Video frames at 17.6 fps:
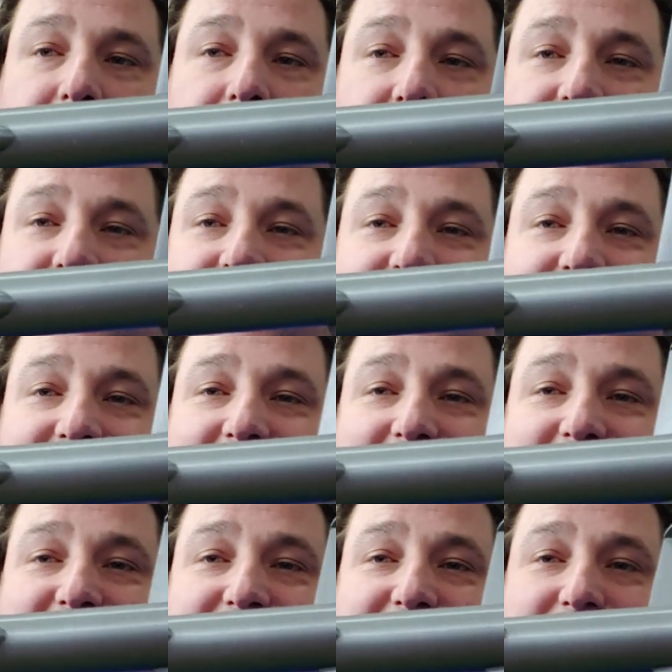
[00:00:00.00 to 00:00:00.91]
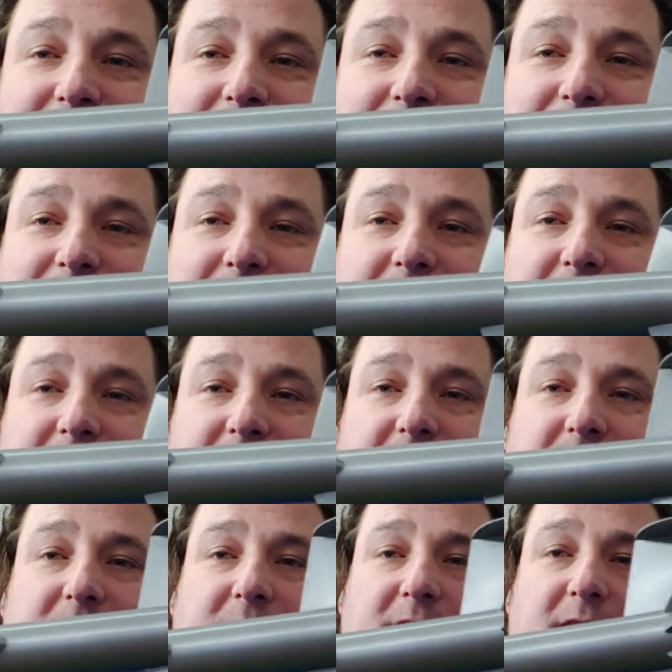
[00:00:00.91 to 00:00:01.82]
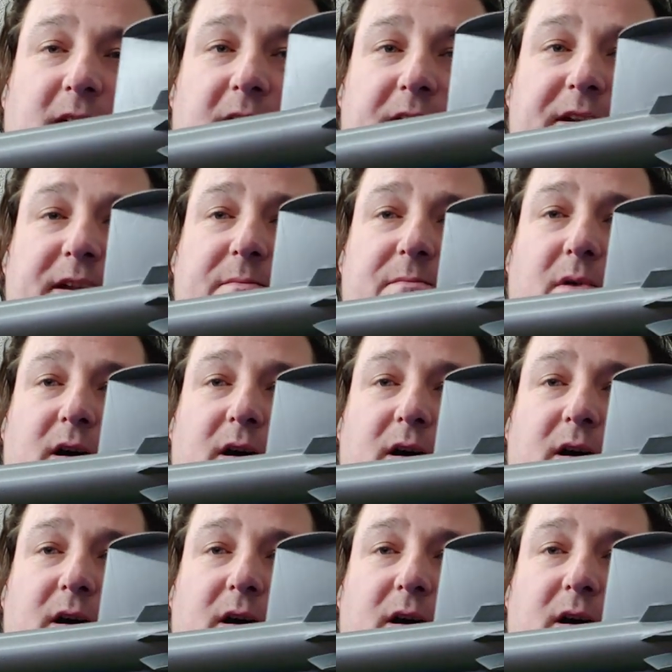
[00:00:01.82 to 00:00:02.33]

I just thought that was cute. I did